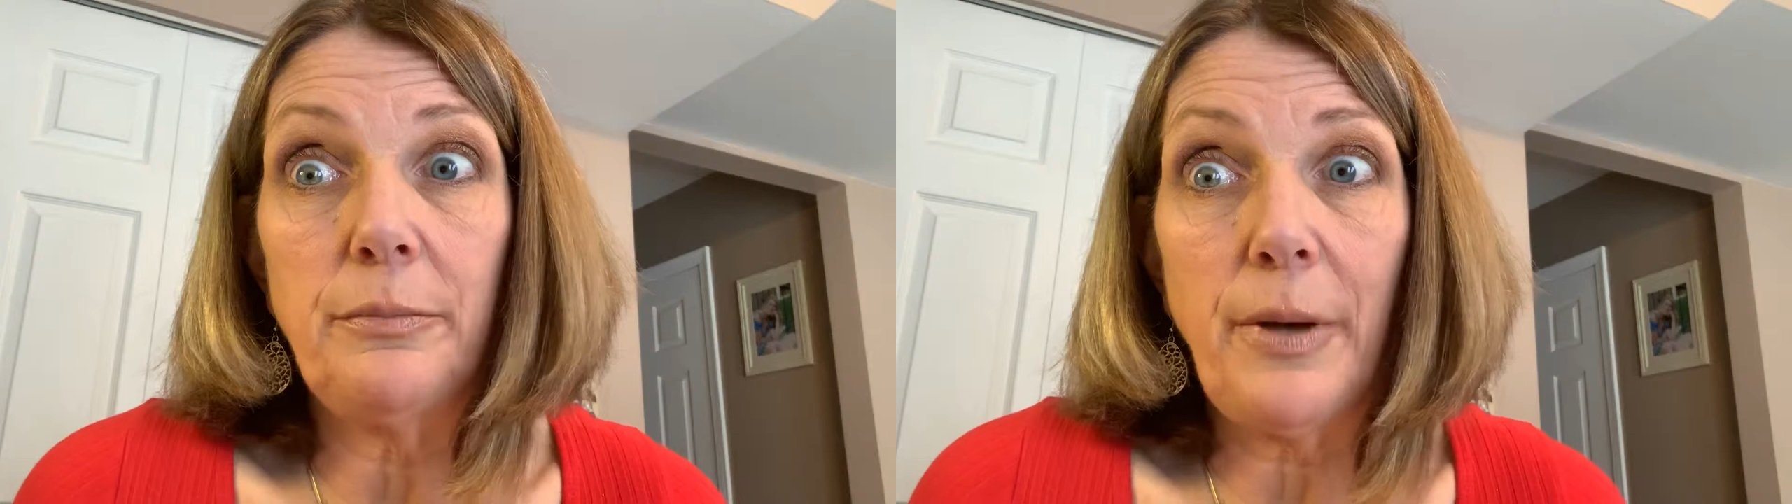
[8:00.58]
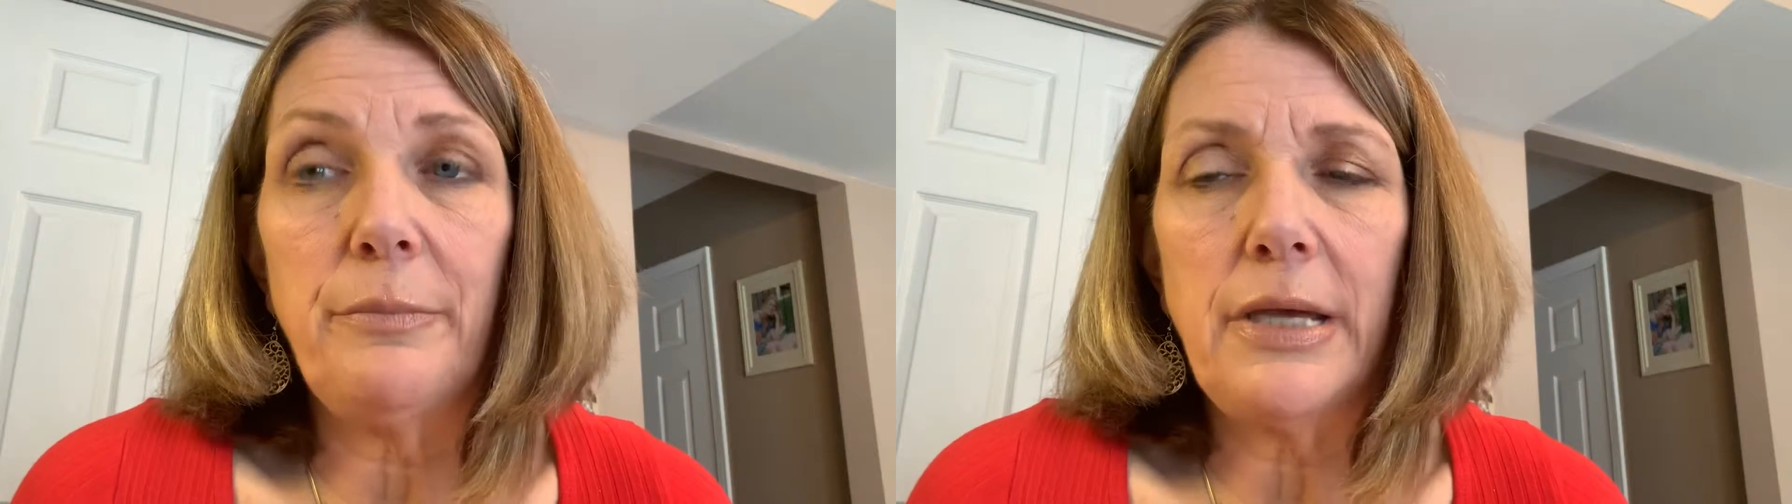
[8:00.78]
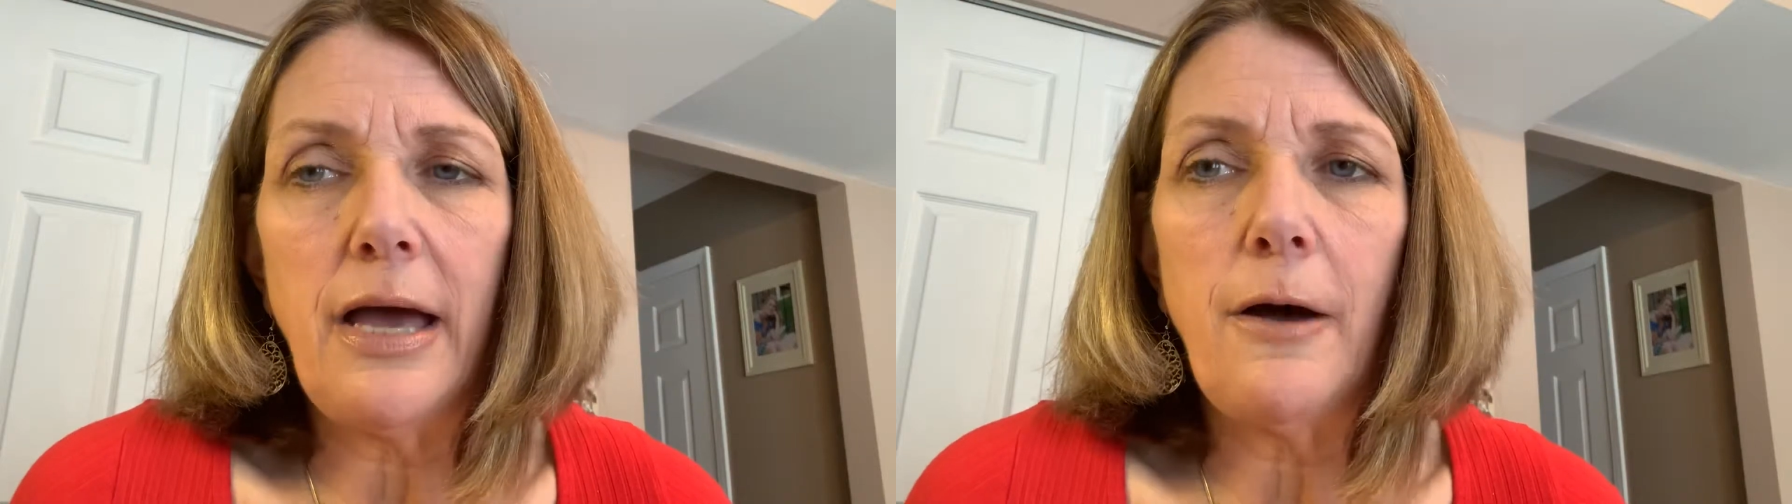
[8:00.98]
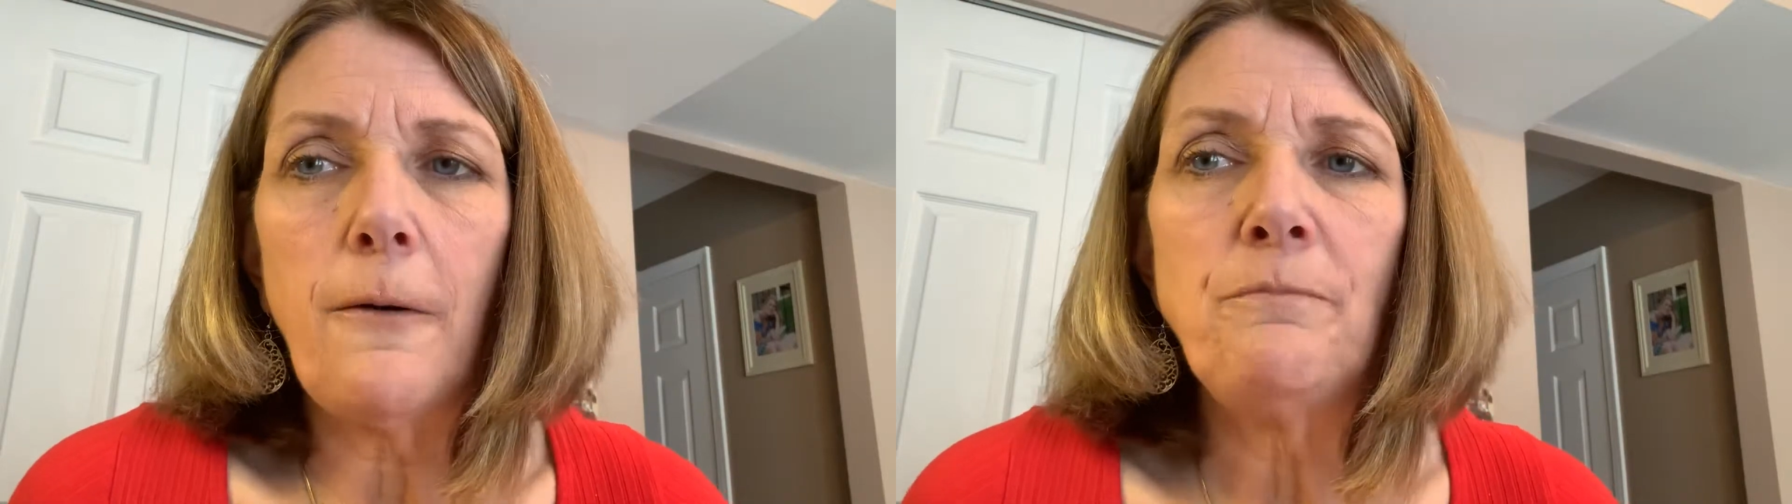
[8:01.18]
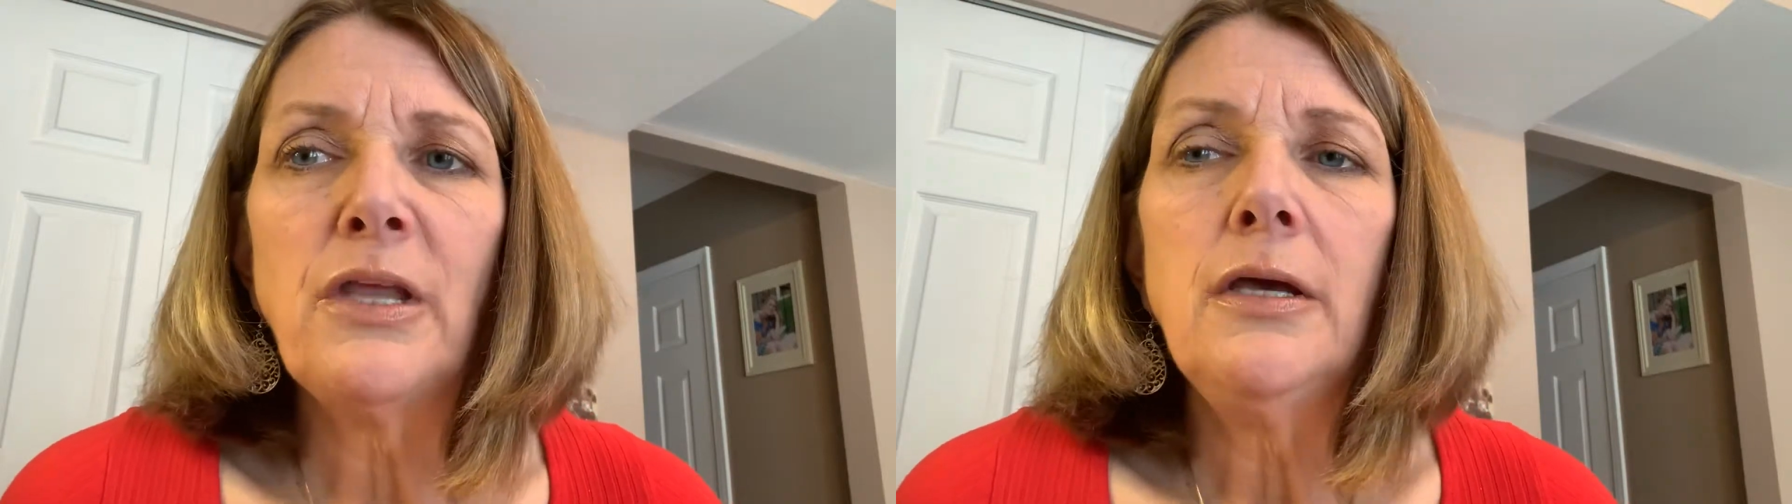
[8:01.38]
bummed me
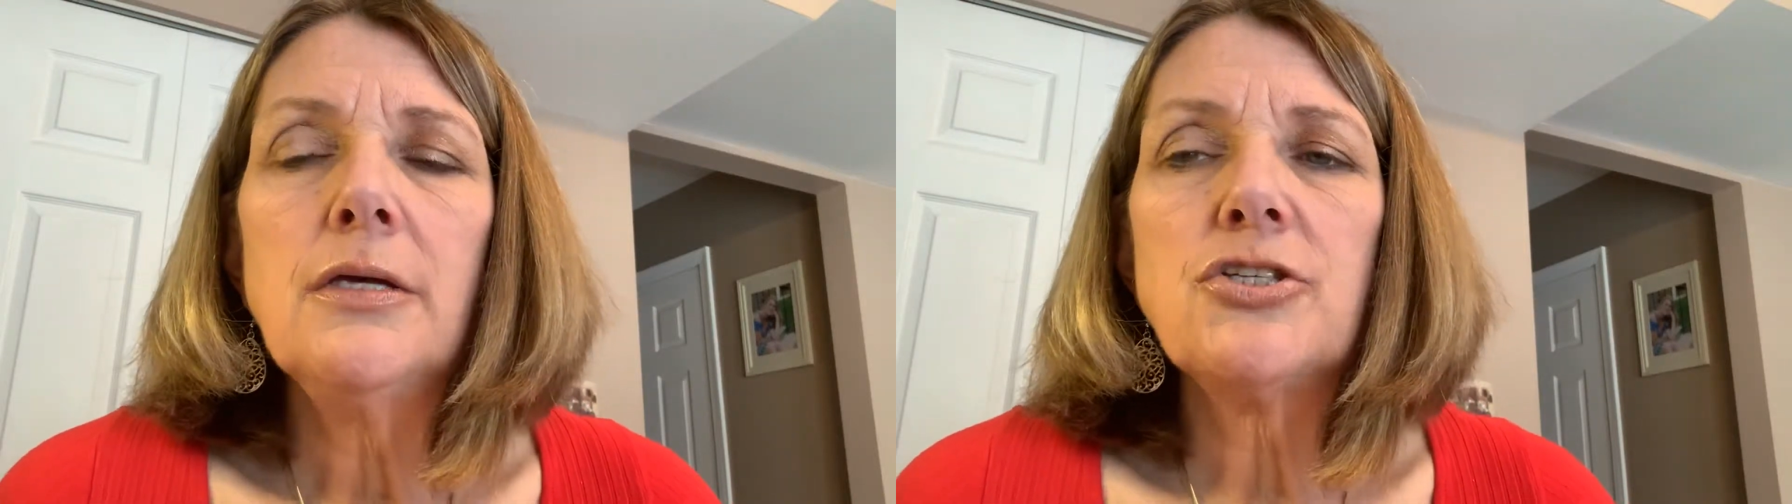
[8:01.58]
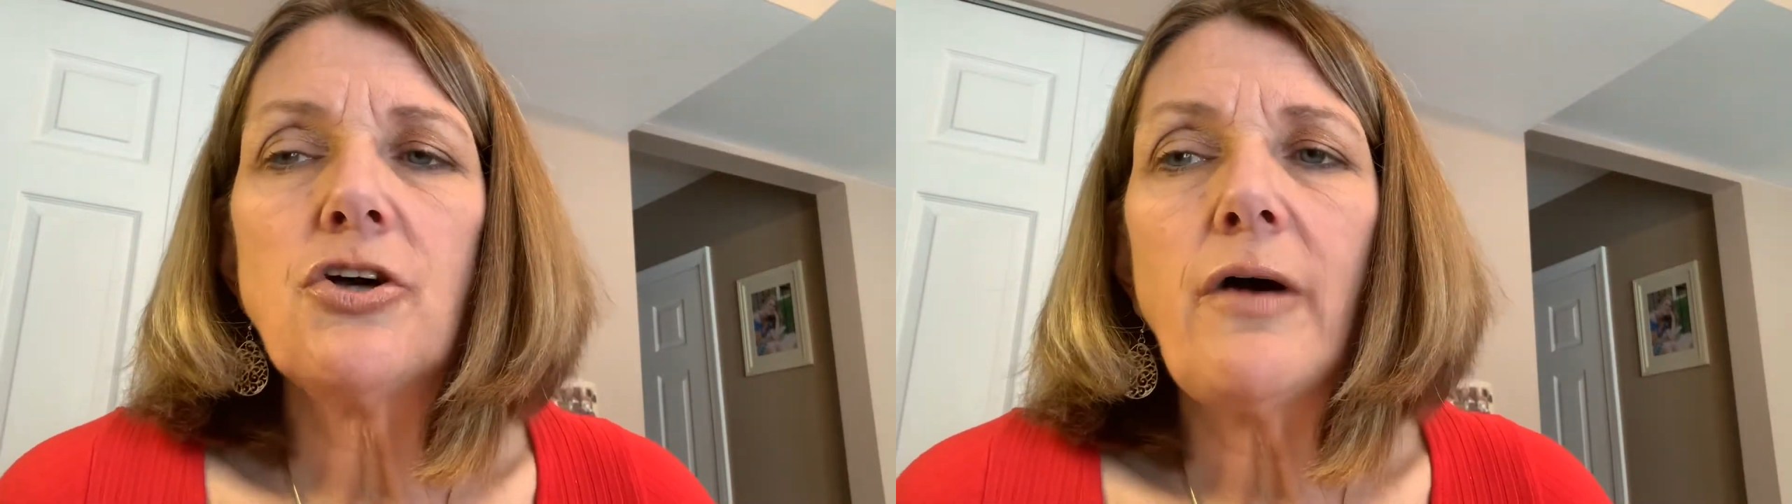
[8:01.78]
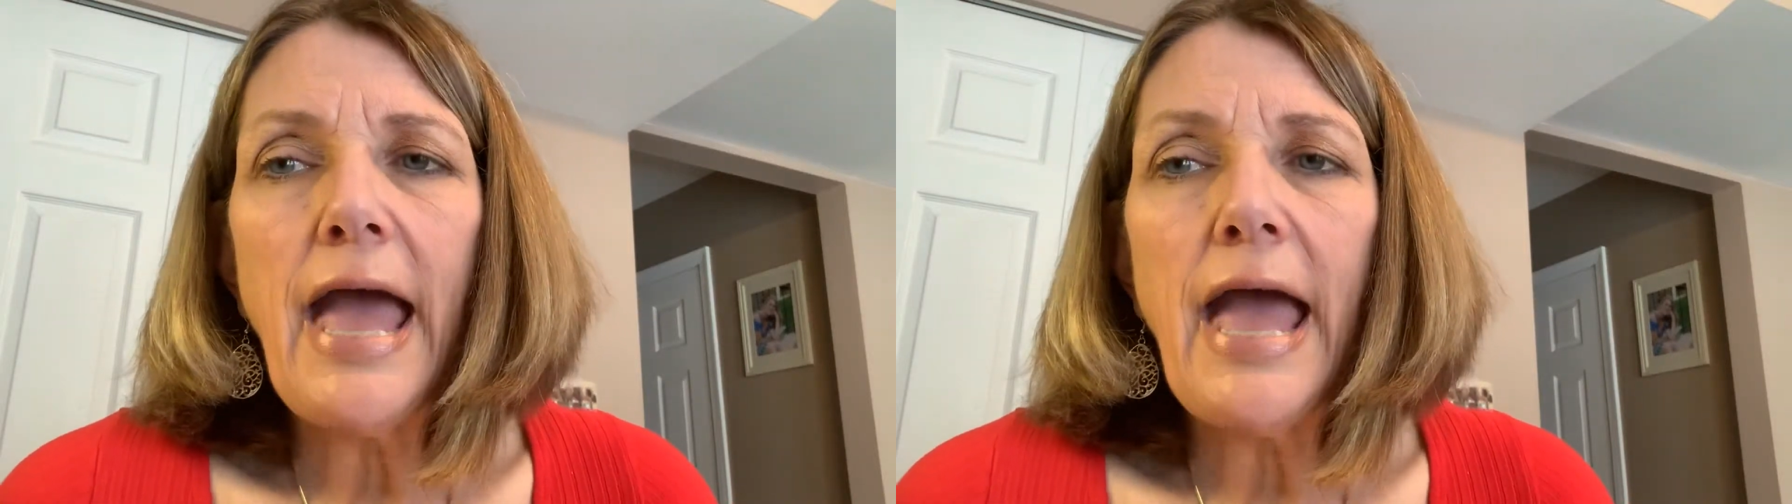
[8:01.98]
out. So I